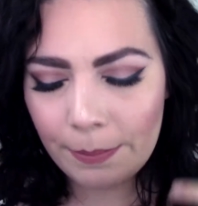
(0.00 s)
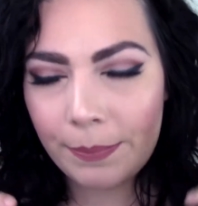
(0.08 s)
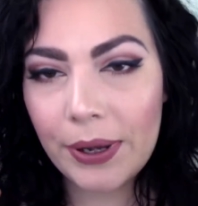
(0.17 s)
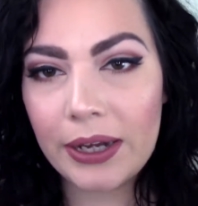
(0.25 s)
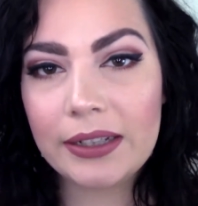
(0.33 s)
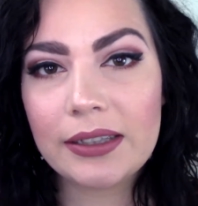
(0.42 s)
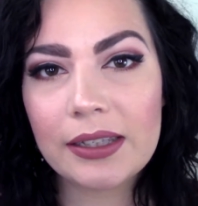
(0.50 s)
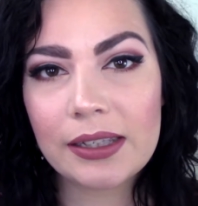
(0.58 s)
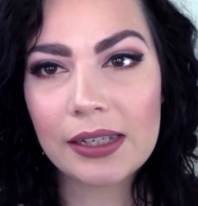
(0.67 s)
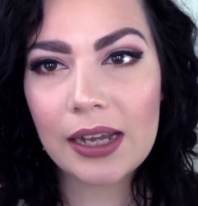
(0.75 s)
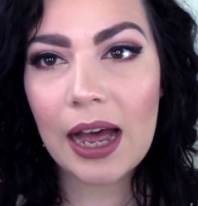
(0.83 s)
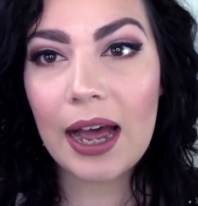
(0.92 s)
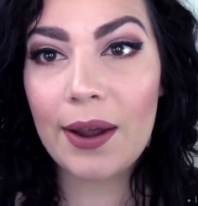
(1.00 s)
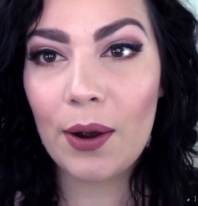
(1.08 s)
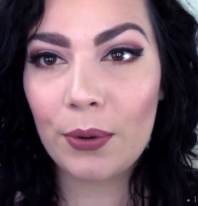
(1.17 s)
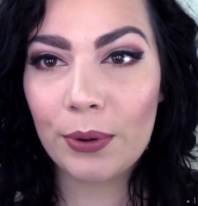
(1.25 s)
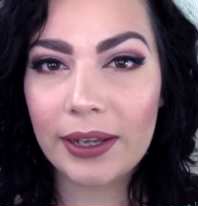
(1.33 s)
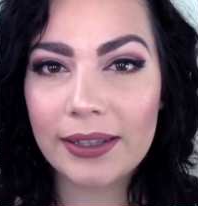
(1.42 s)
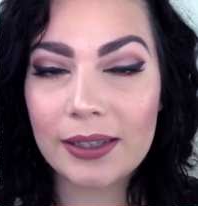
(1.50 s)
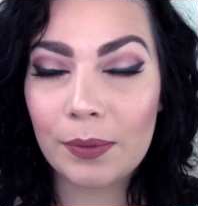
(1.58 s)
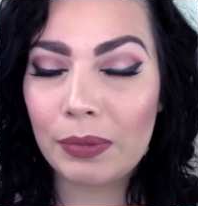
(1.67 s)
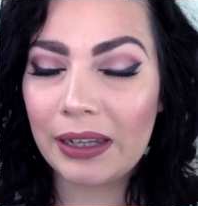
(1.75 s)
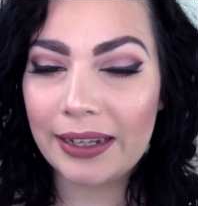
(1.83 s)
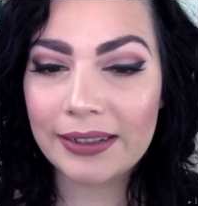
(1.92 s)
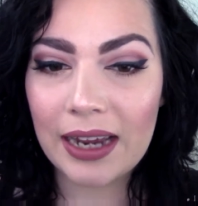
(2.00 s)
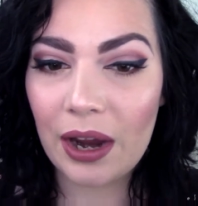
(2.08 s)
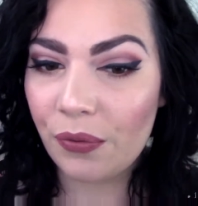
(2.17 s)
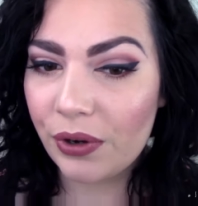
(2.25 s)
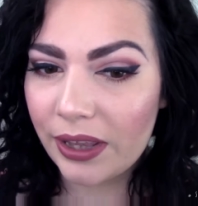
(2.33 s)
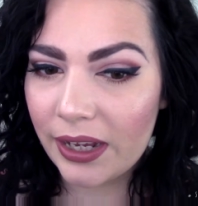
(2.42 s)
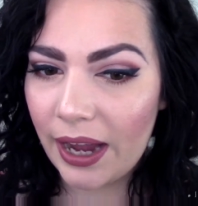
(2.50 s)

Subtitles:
but I always blend everything